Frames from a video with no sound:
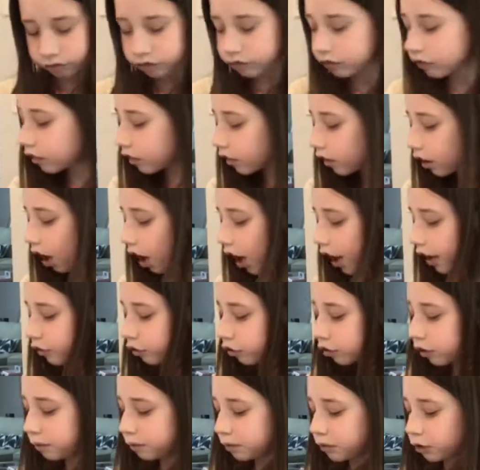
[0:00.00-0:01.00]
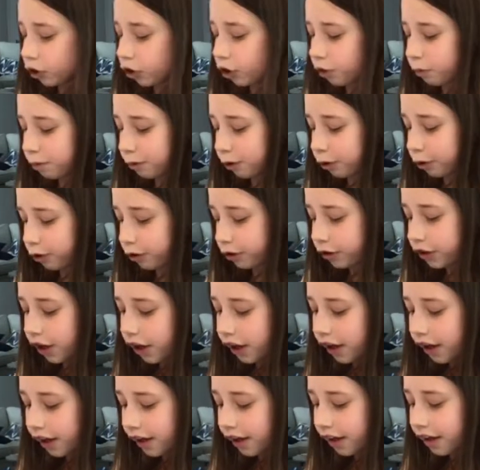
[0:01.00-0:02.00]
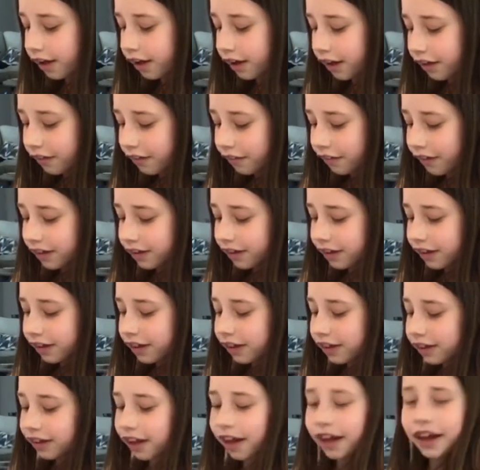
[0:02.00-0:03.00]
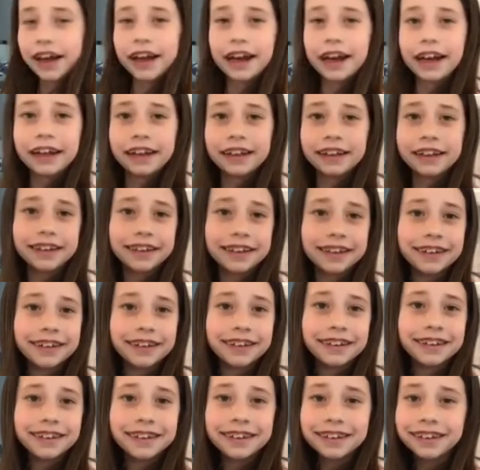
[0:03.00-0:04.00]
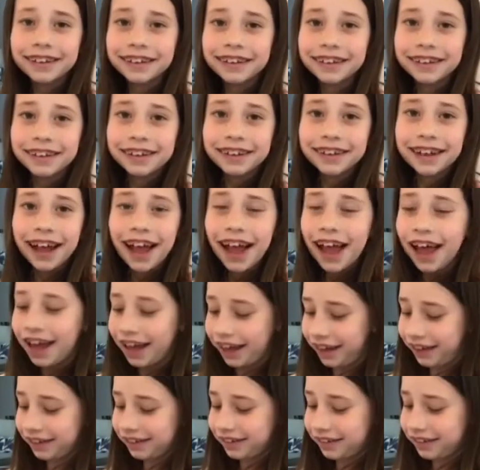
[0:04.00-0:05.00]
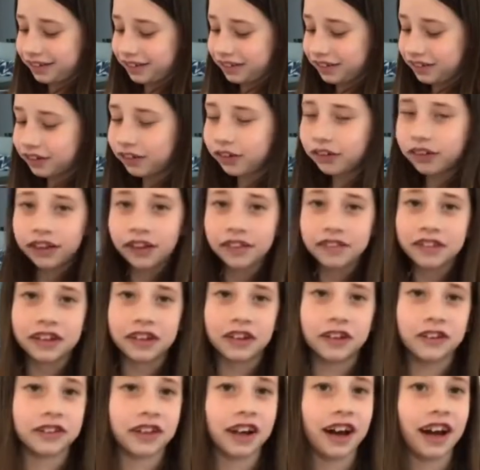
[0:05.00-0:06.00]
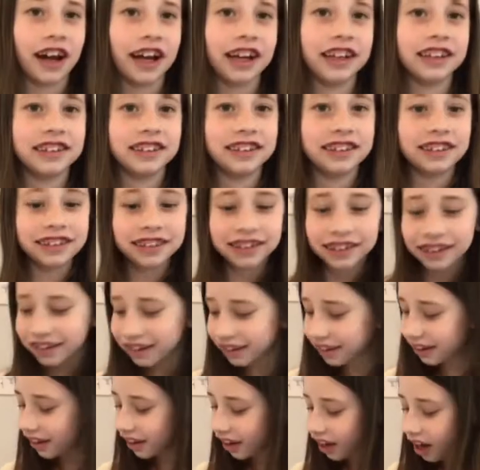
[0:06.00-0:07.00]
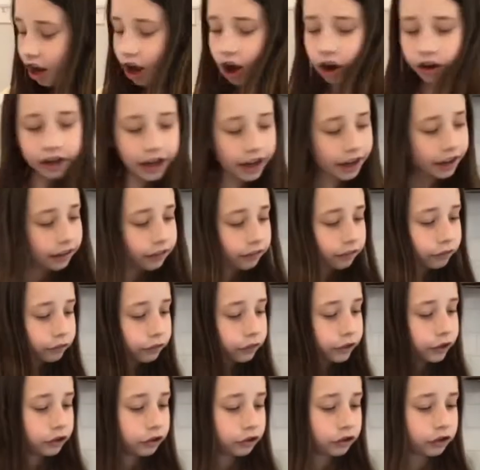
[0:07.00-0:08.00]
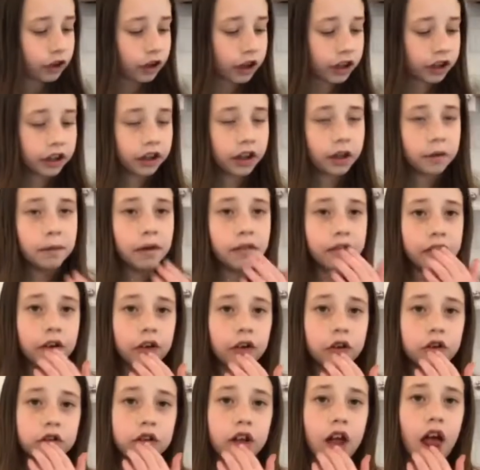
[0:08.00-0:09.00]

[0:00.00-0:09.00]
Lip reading: Ice cream scooper. Duh. What does it look like? Hey, don't give me those eyes. Okay, I'm finished. Now I can lick my fingers.